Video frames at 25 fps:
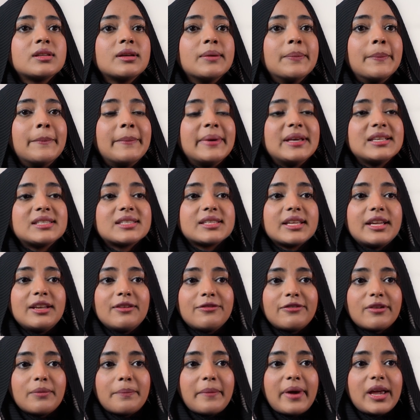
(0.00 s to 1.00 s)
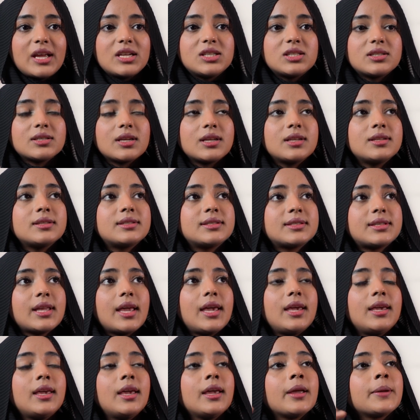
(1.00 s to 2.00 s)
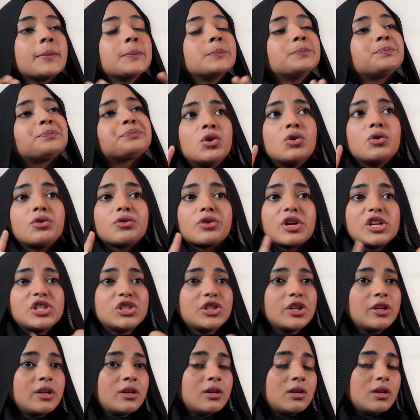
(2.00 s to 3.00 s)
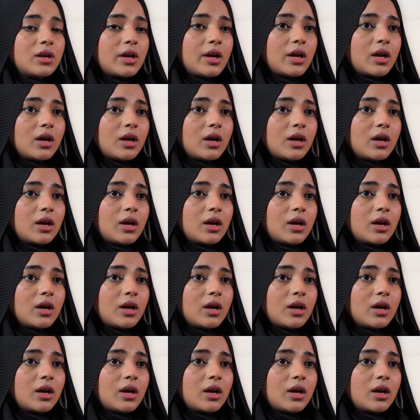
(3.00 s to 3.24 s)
misinformation saying Russian